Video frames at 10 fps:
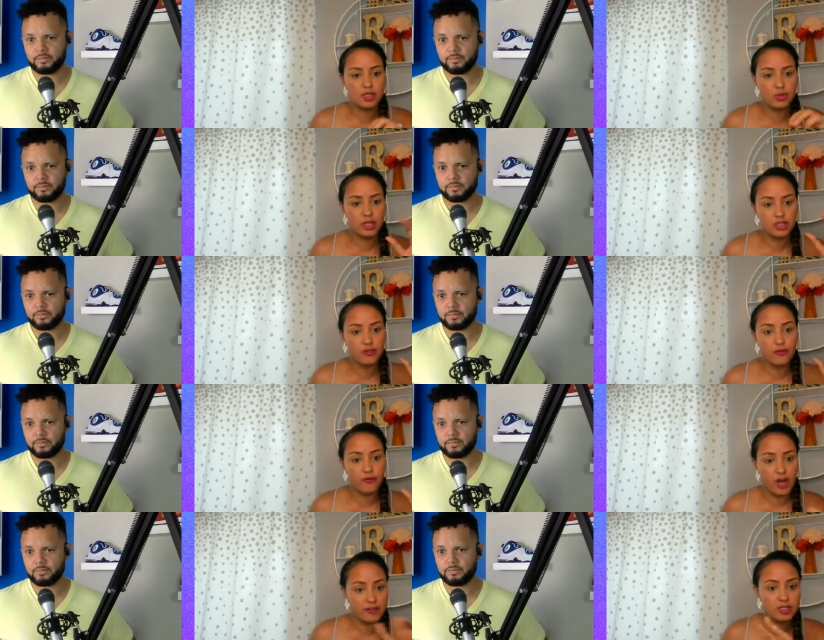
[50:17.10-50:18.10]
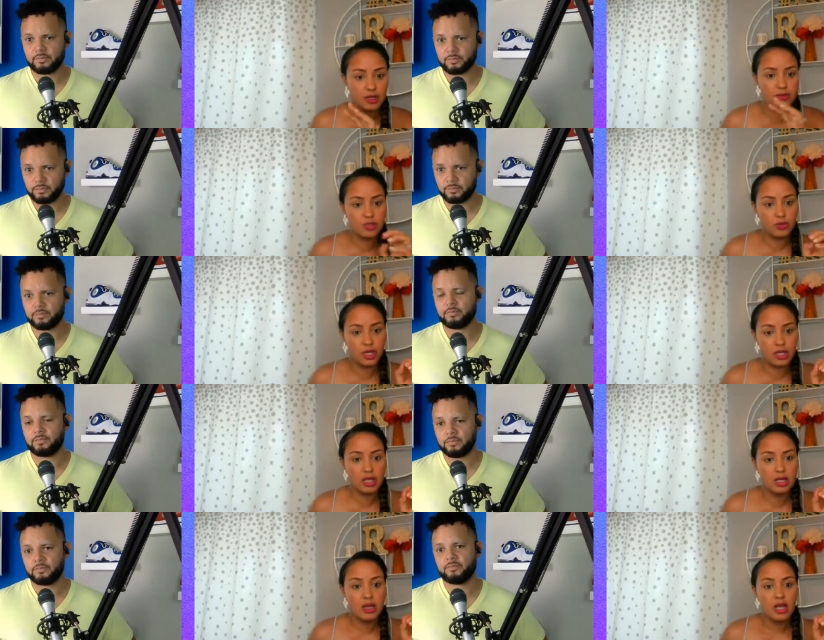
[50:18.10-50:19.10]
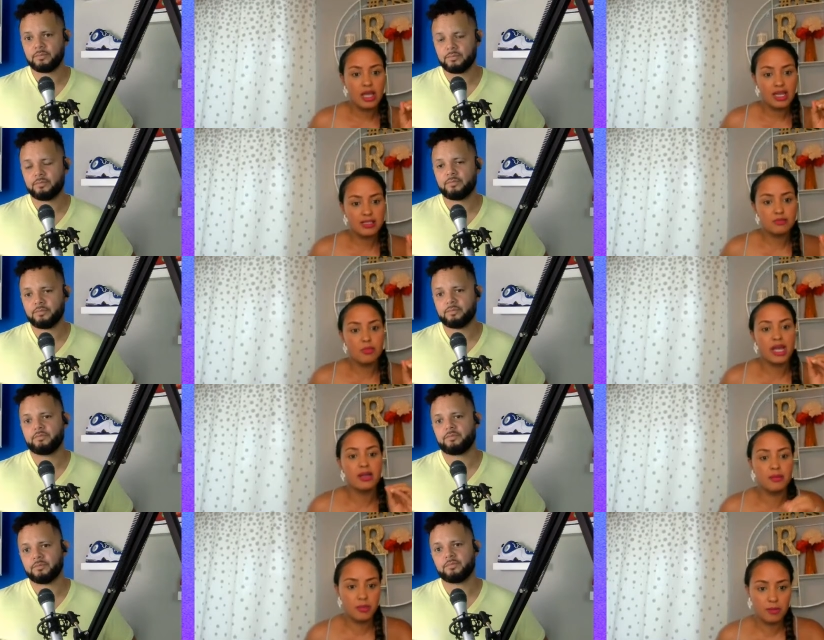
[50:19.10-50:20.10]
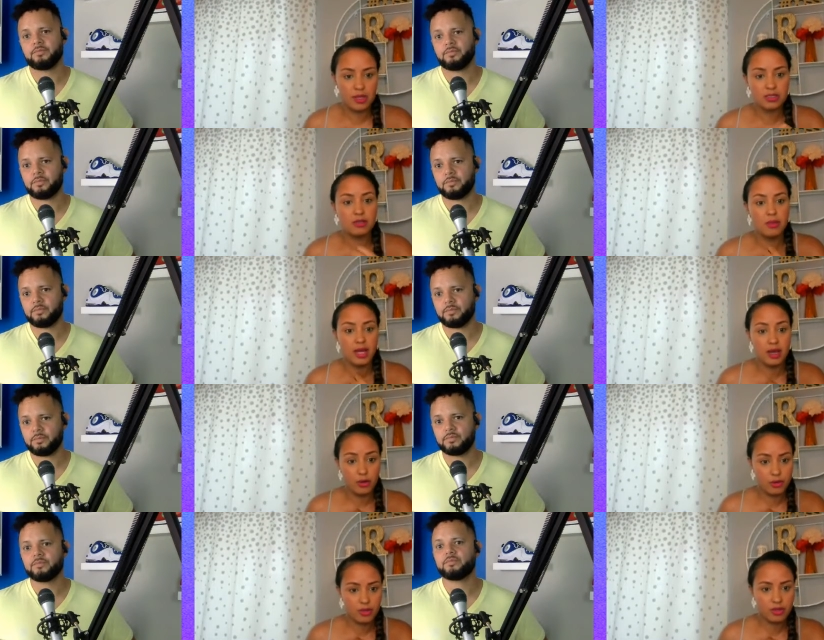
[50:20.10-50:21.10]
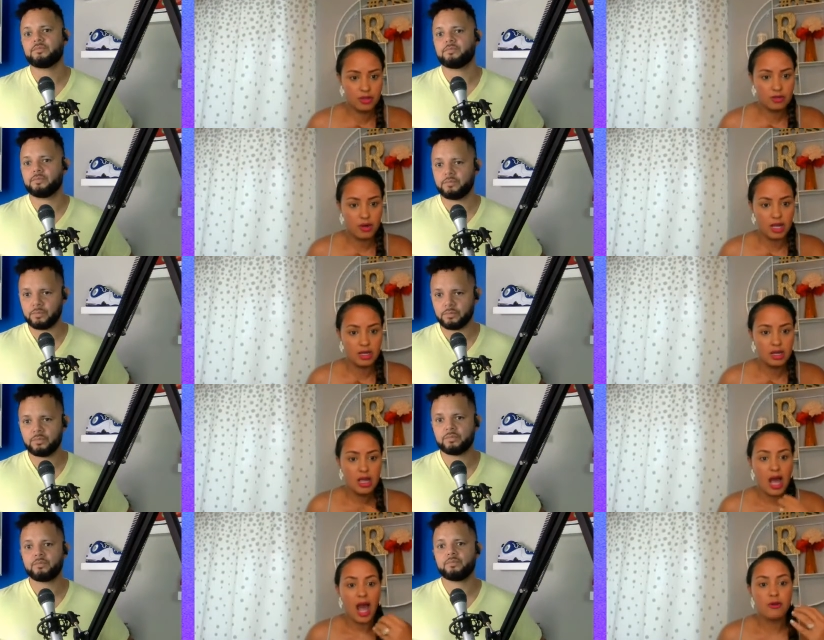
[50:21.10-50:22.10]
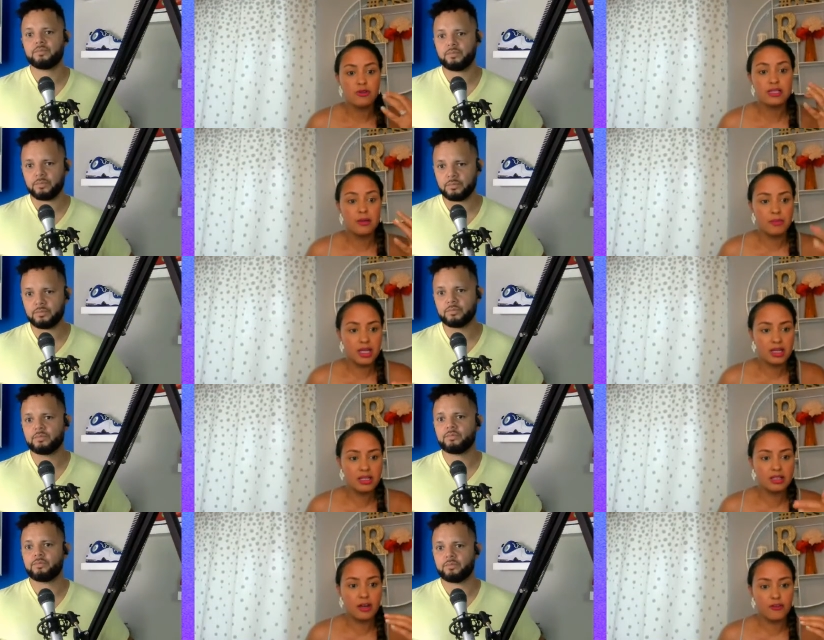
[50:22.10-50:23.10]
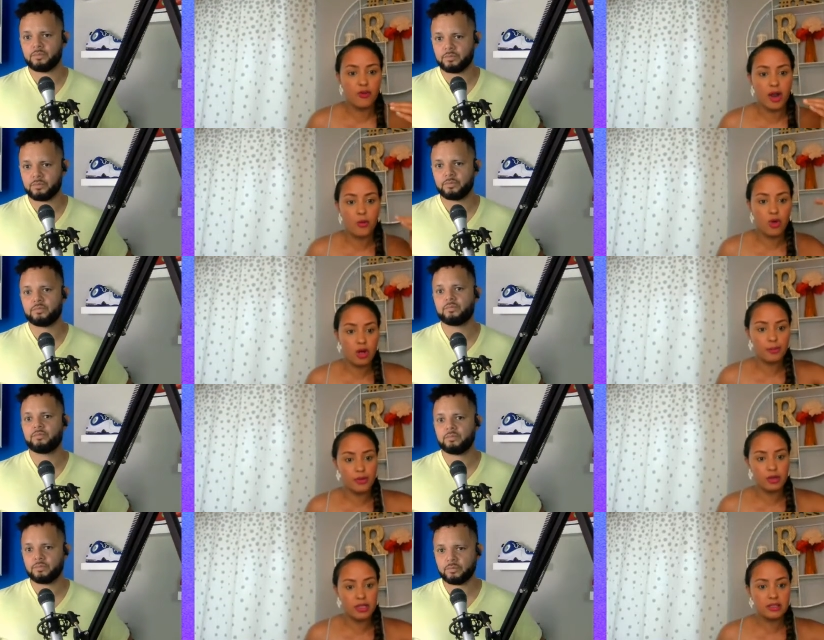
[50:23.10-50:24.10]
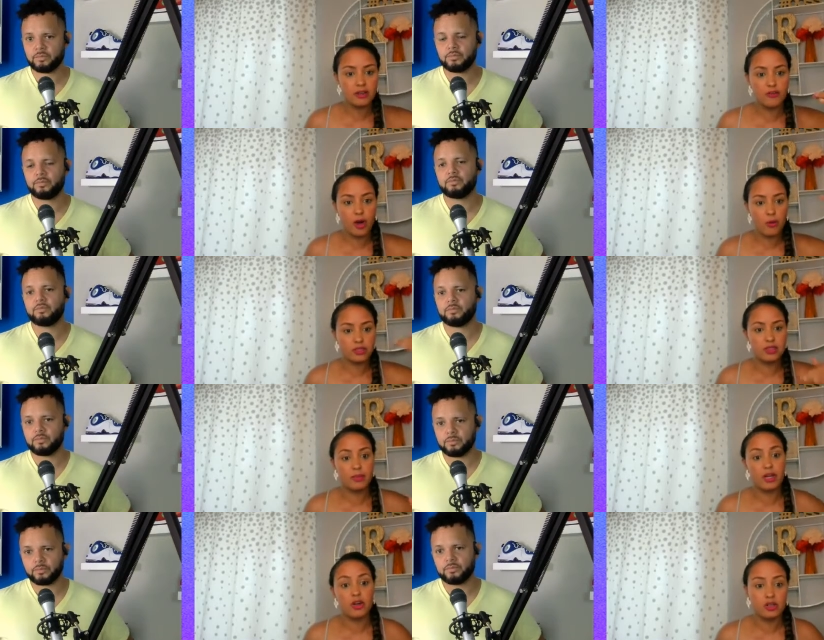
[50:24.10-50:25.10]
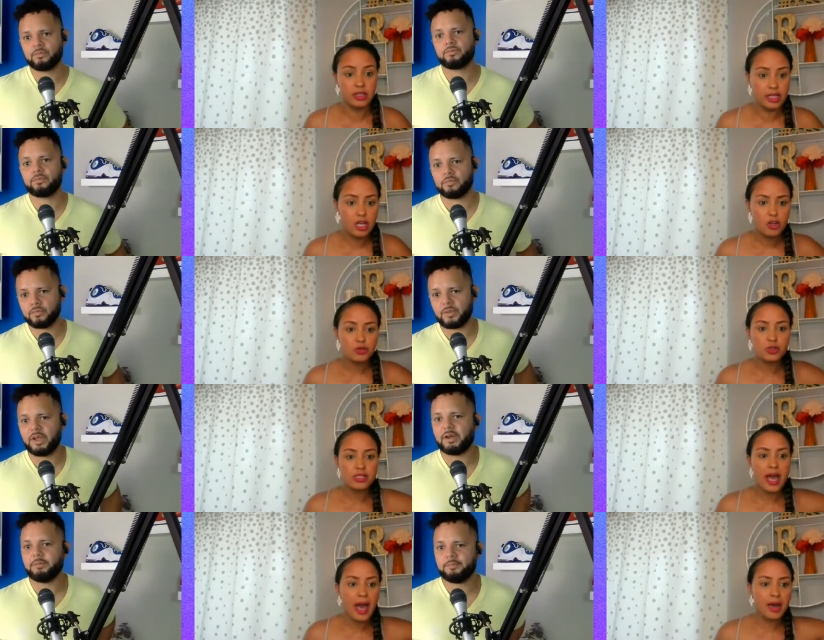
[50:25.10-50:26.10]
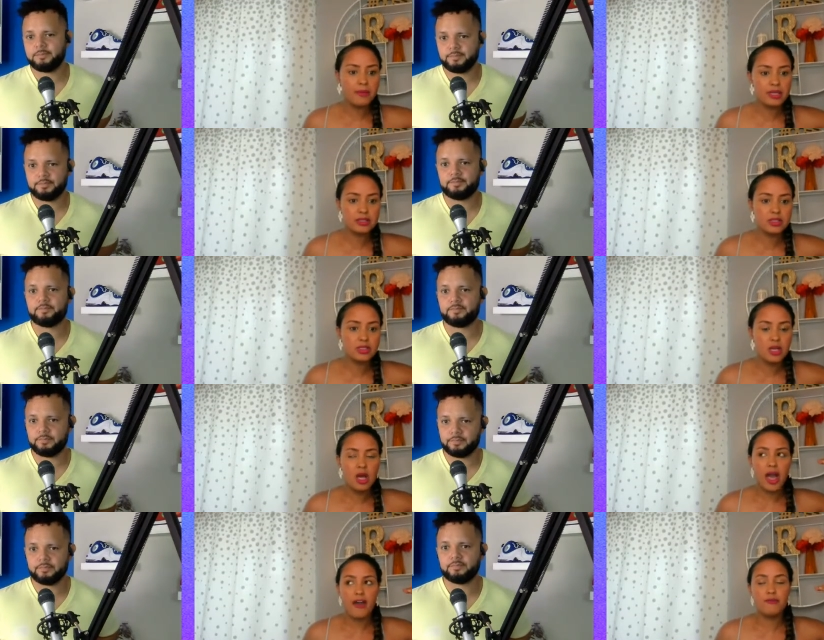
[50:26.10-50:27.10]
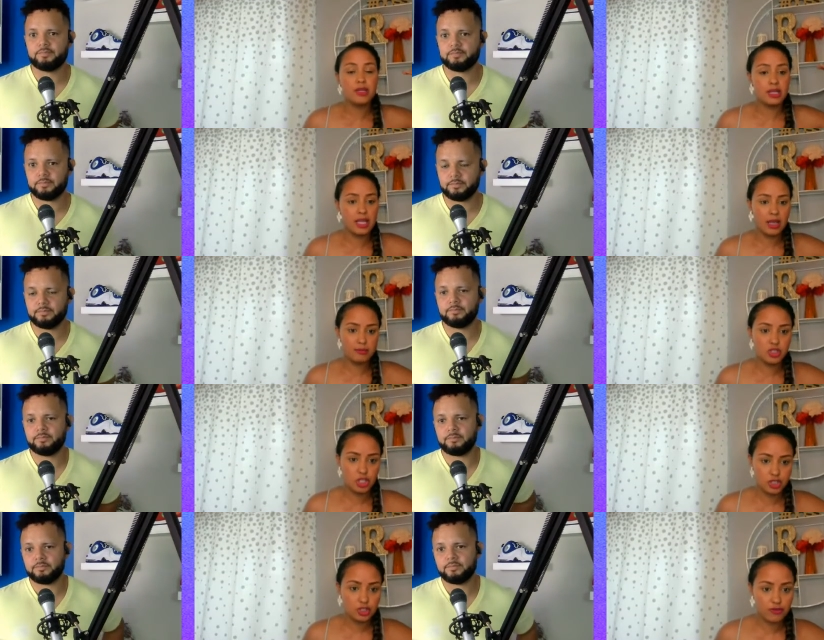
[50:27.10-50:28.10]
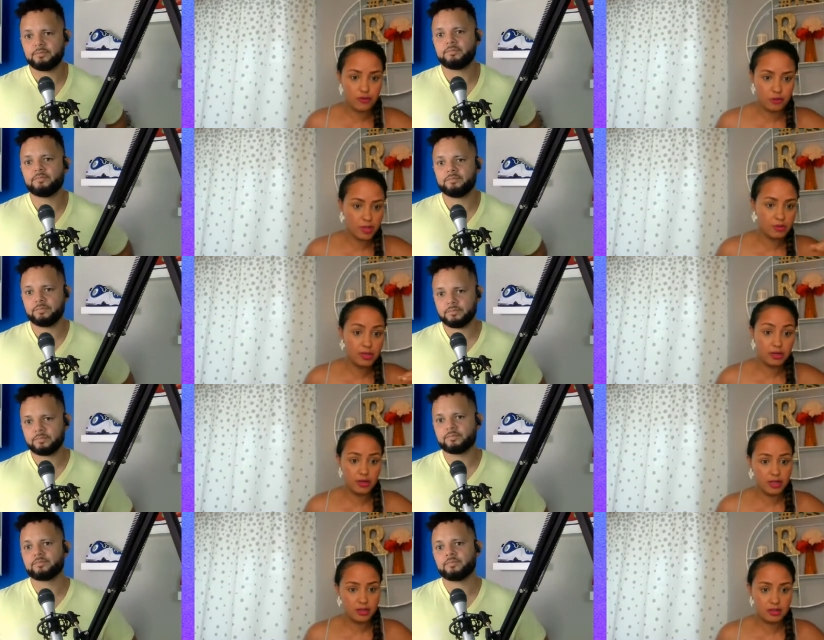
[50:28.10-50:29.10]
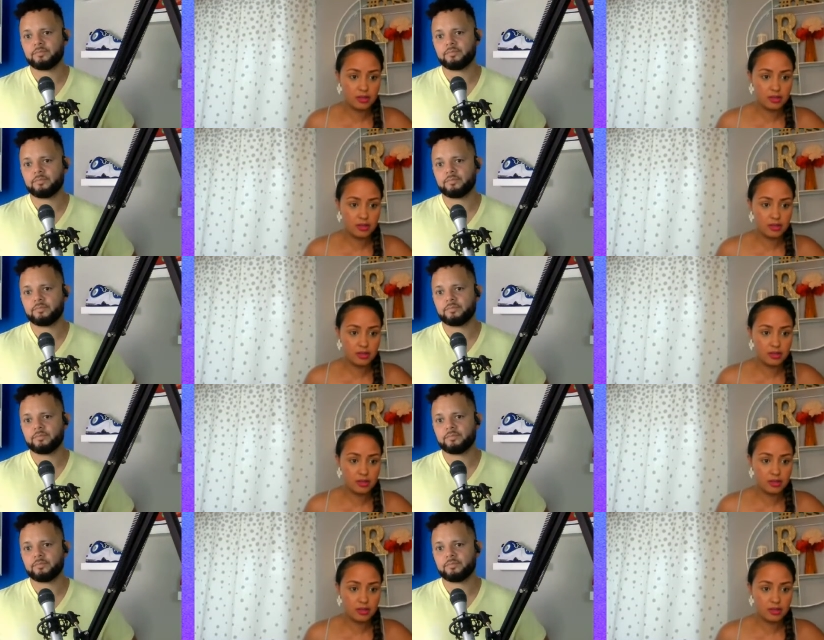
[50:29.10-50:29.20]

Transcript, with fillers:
Speaker 1: a week to five times a week is my commitment to my health, right? Mm -hmm. I was committed, therefore I woke up early, therefore I went to bed early. Those yeah. habits have been a game changer for me, period.